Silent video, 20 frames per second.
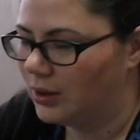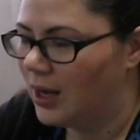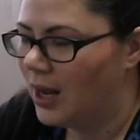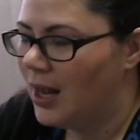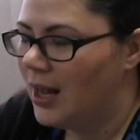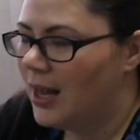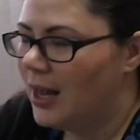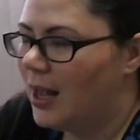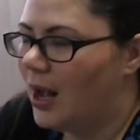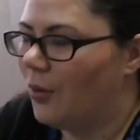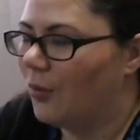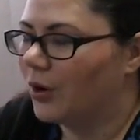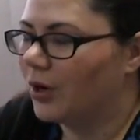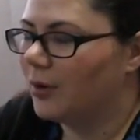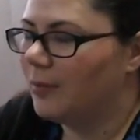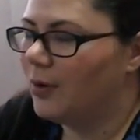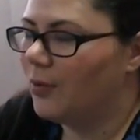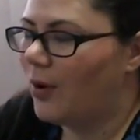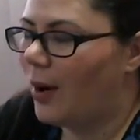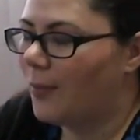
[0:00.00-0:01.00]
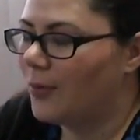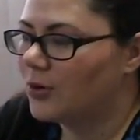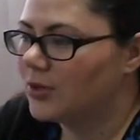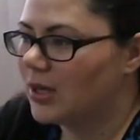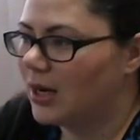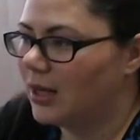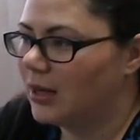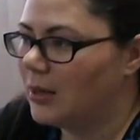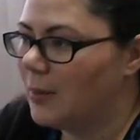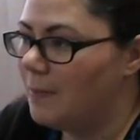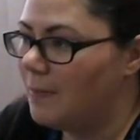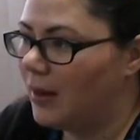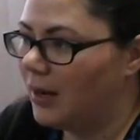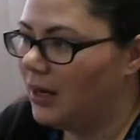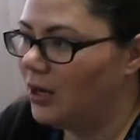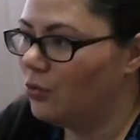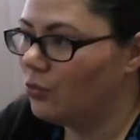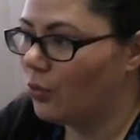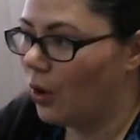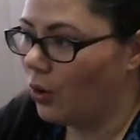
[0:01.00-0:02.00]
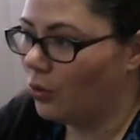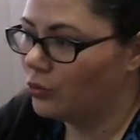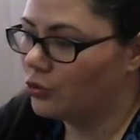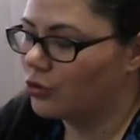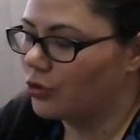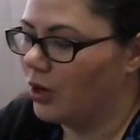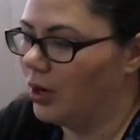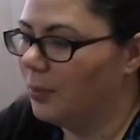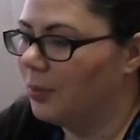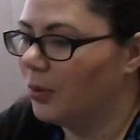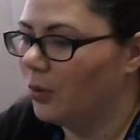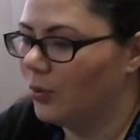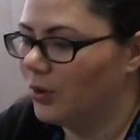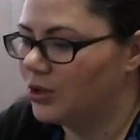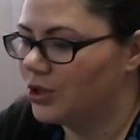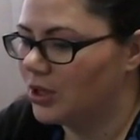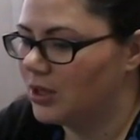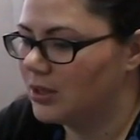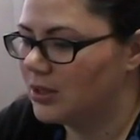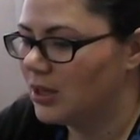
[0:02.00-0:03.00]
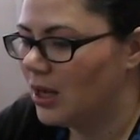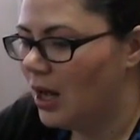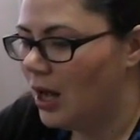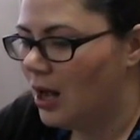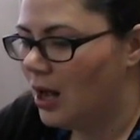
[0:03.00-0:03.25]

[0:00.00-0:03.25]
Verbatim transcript: And we're going to be representing the mini road trip, which is